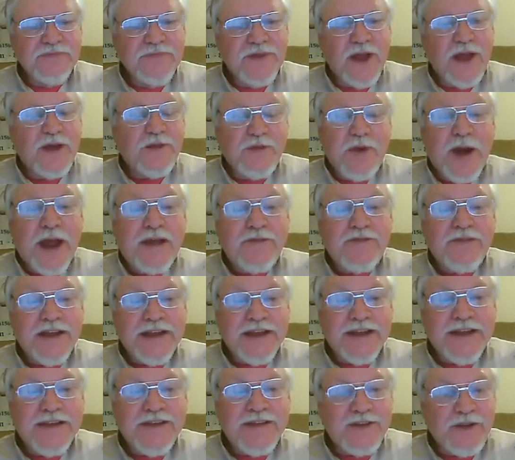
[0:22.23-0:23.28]

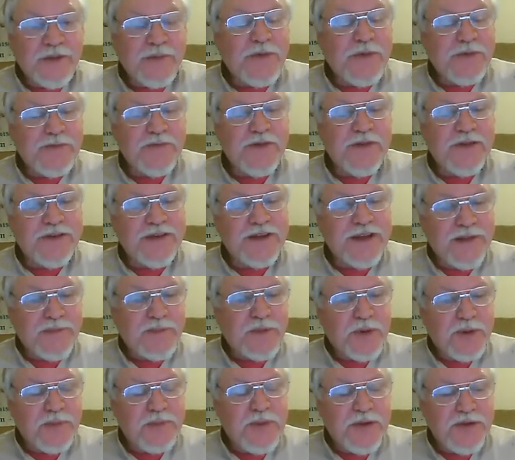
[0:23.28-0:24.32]
unraveling some of the
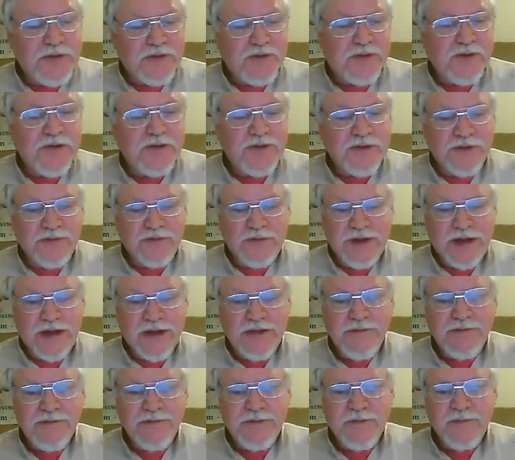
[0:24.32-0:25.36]
deeper mysteries of
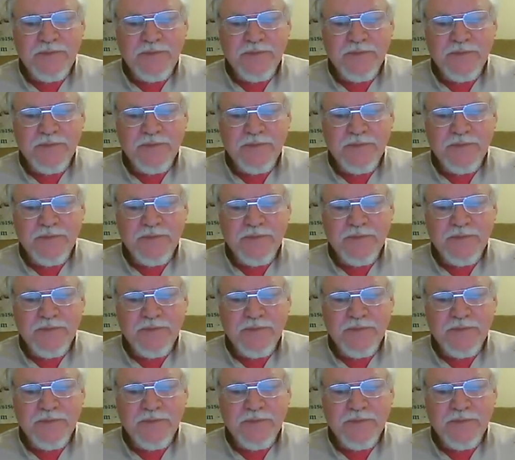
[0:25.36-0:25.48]
life